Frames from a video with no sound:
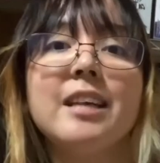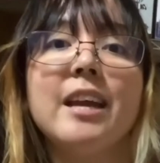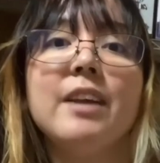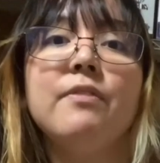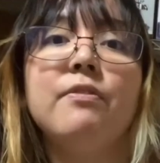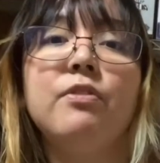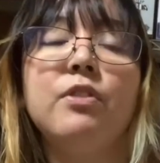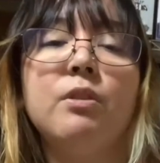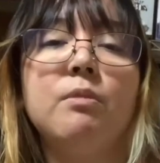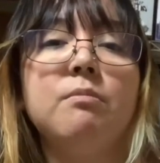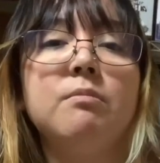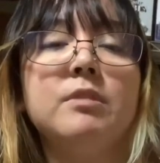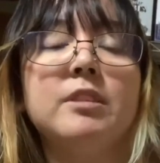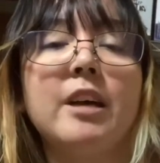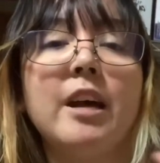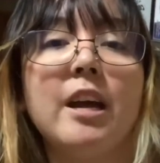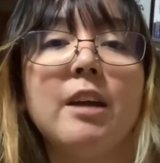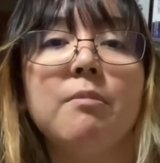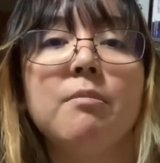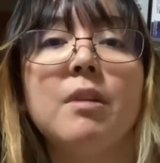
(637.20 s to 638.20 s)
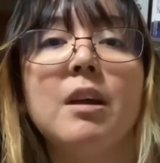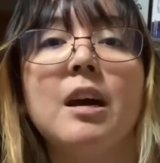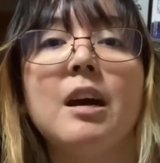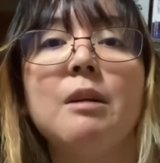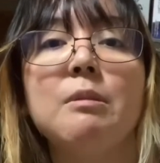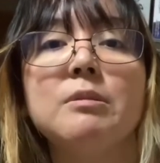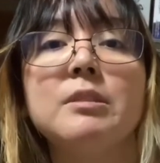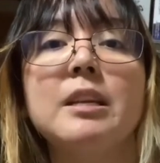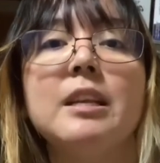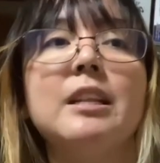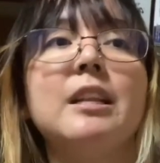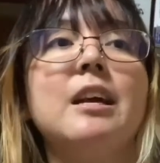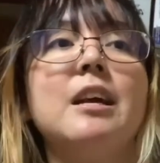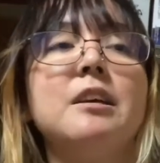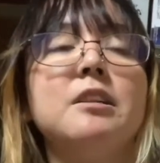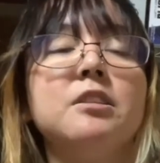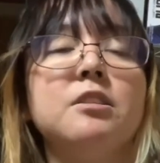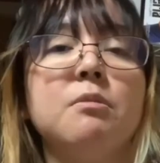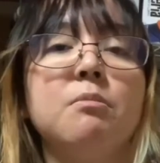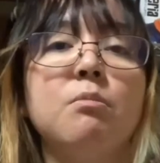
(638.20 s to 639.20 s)
from time-lapse, it
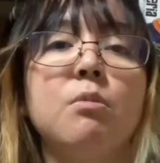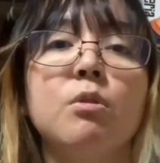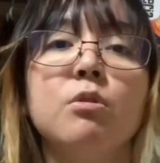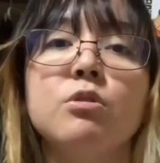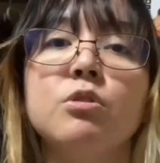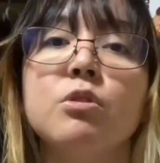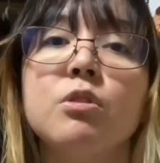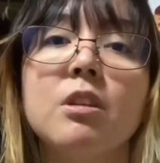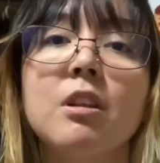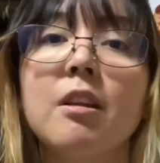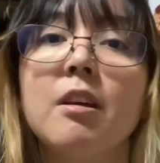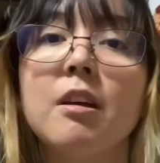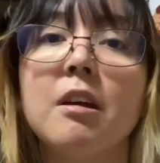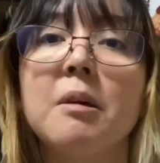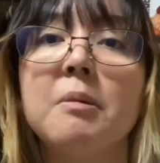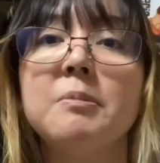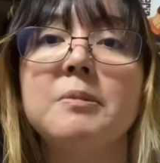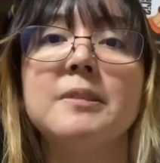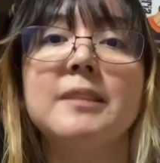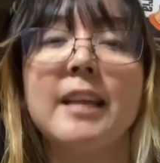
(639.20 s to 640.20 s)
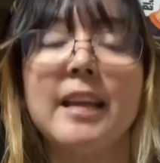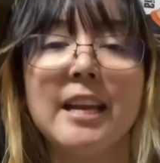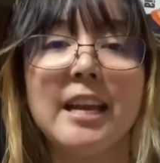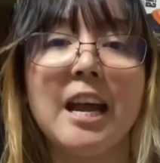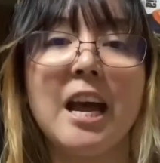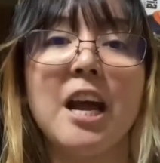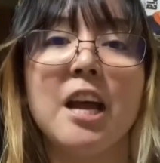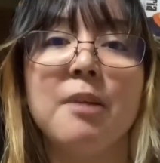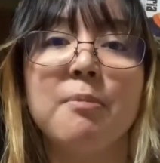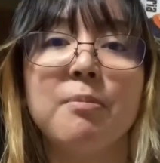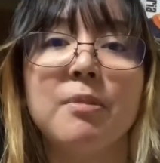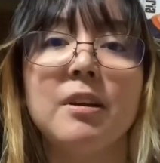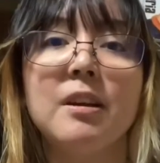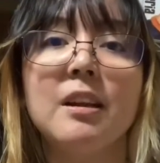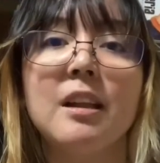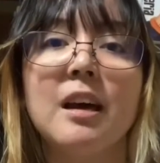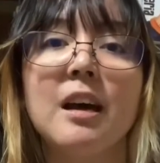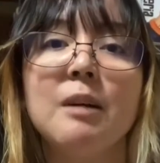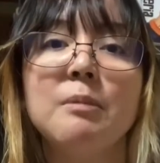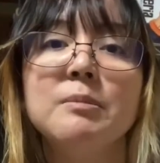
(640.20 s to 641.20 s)
has motion-lapse and
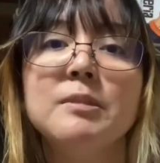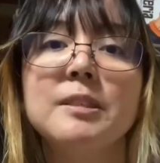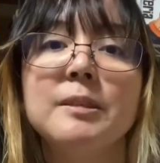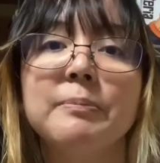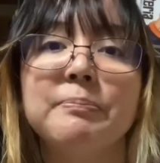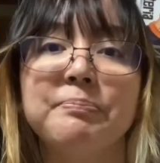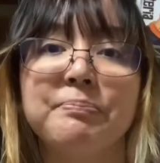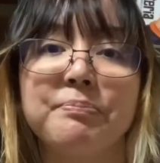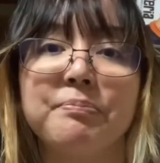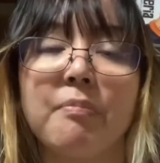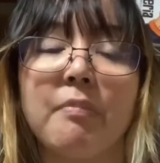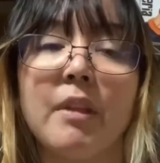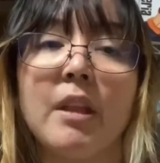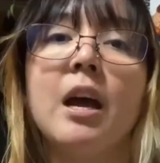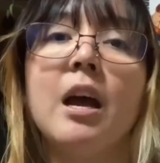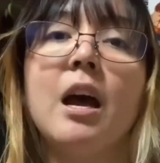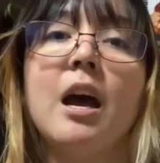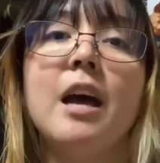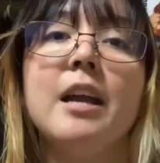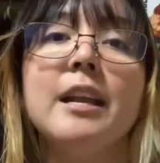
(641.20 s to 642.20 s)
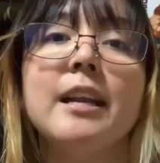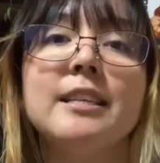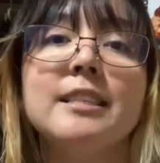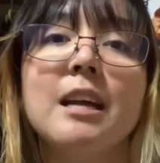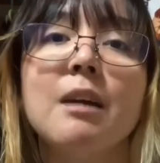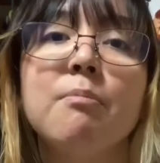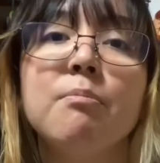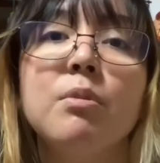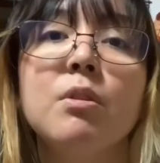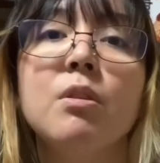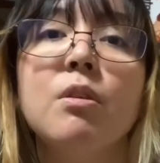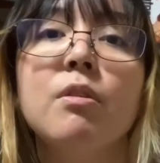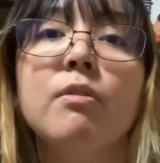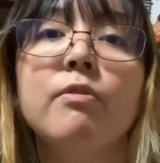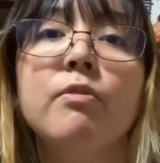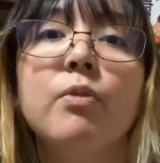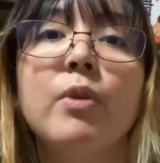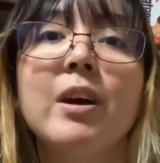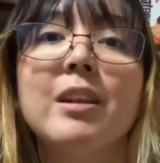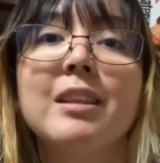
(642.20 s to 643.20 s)
hyperlapse. An example of
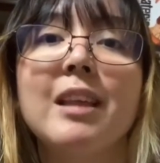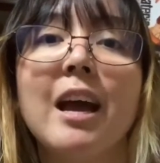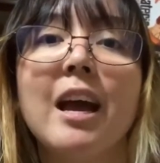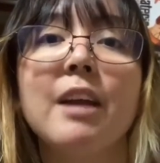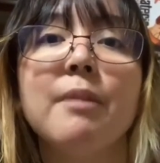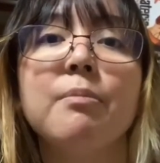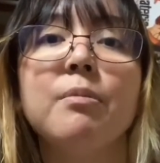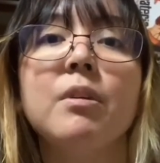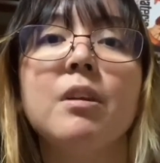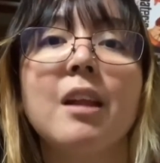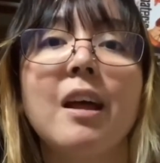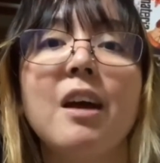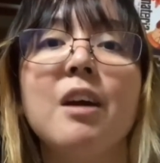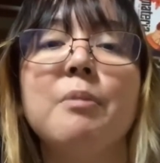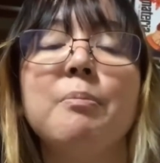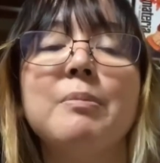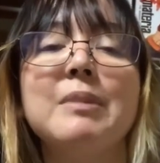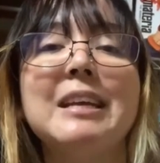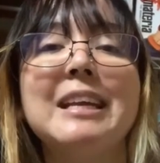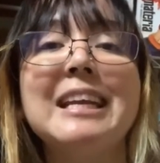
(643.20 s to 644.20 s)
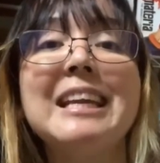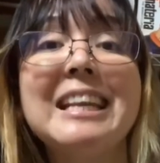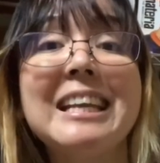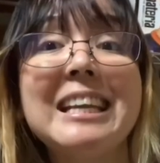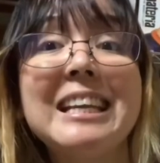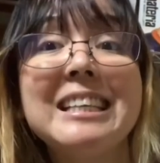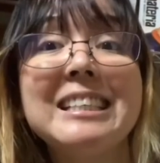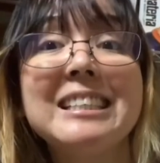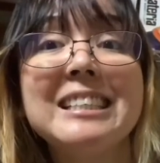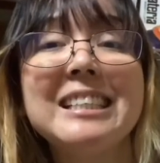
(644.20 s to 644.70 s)
what hyperlapse is.